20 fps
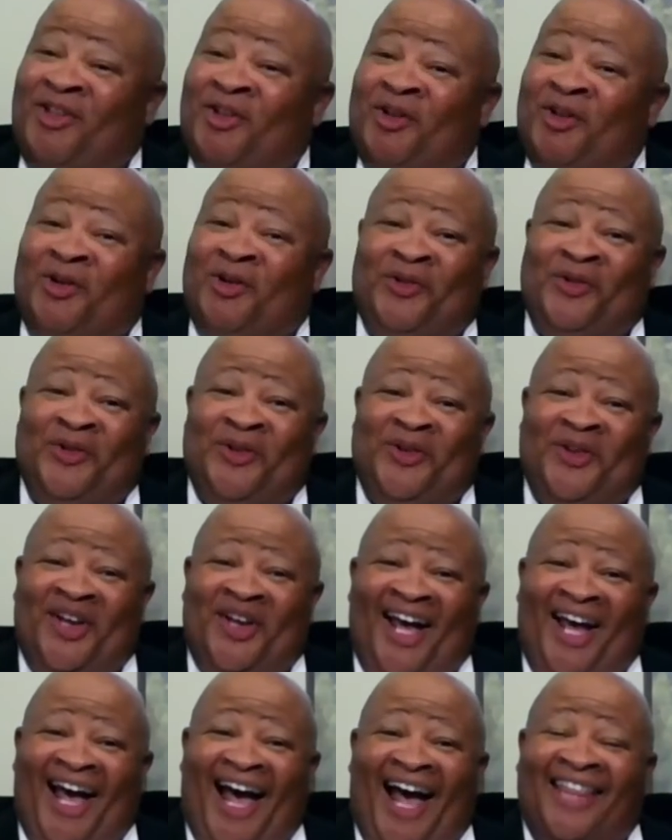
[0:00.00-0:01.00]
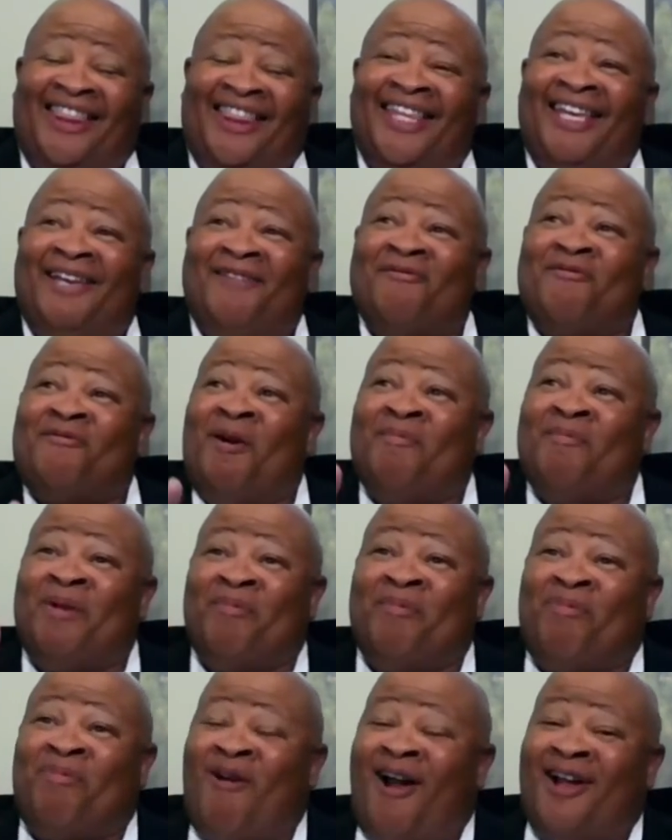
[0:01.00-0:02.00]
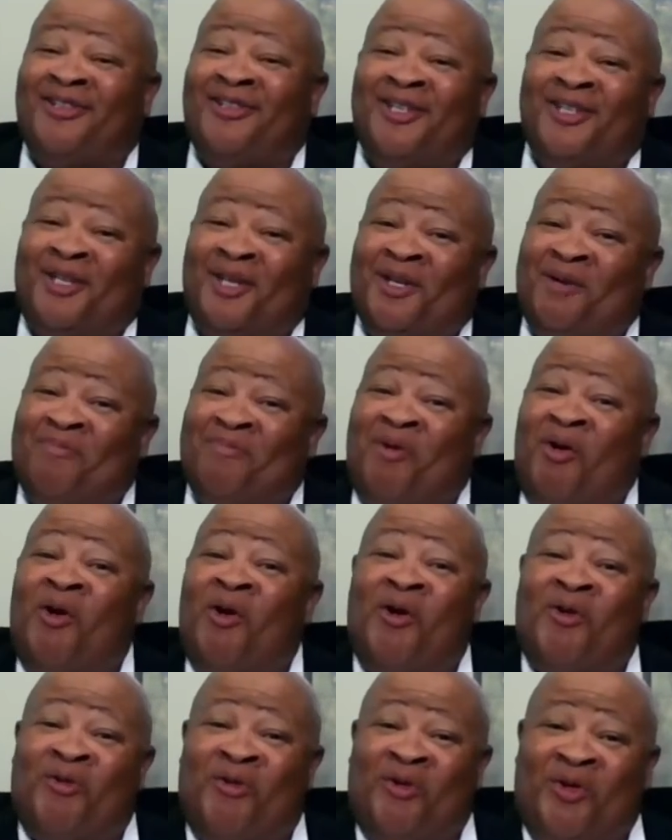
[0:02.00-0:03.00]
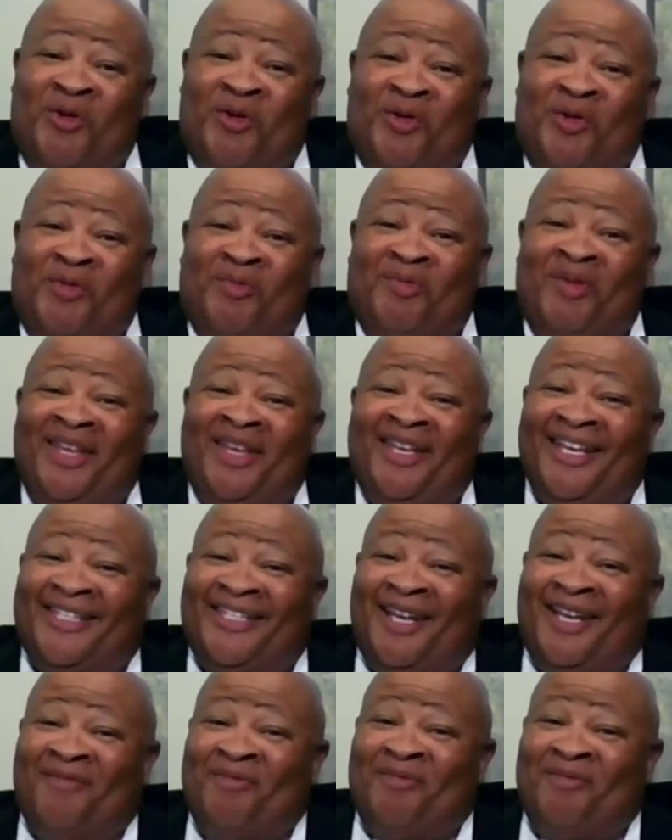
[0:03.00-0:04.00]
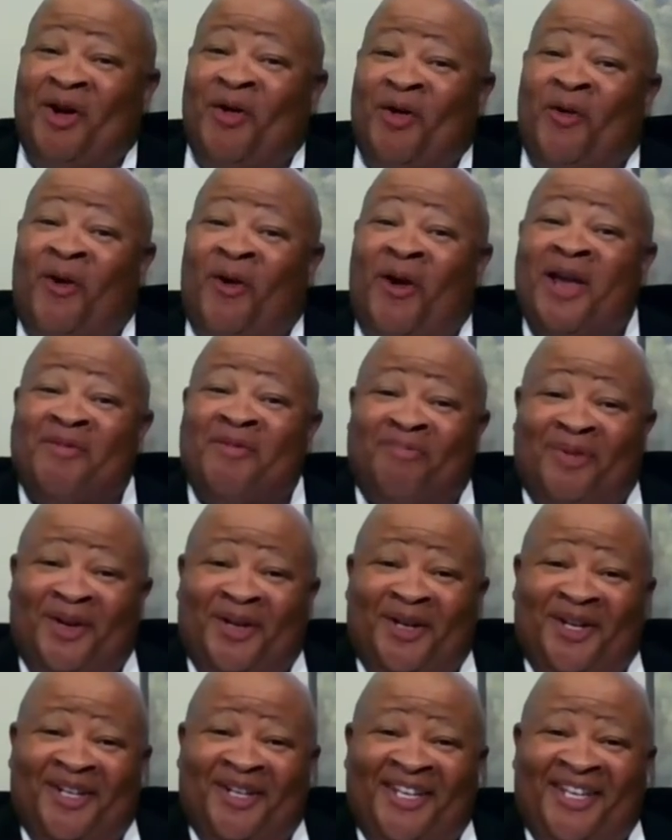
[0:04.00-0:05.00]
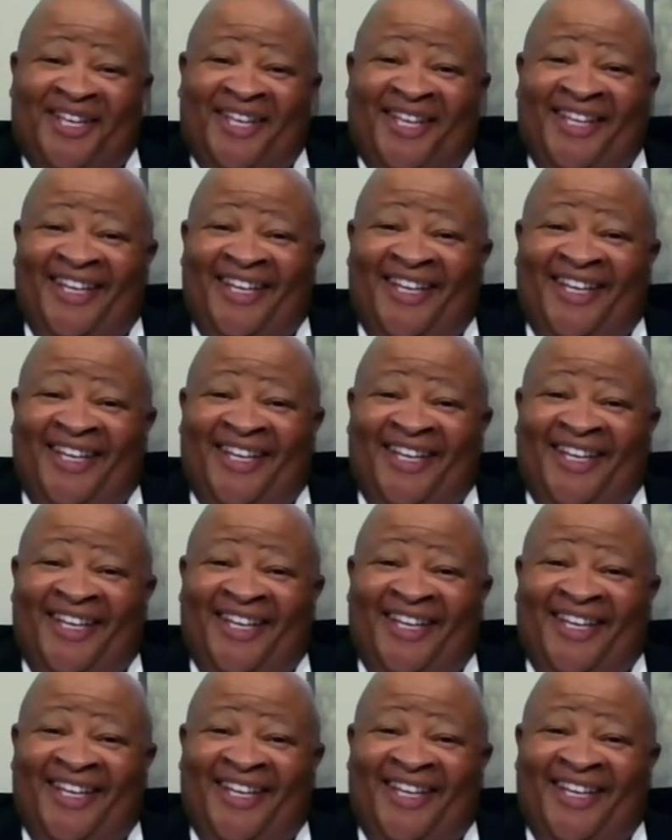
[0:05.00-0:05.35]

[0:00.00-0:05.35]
I do. I think From the Projects to the Boardroom, it's going to be a great book.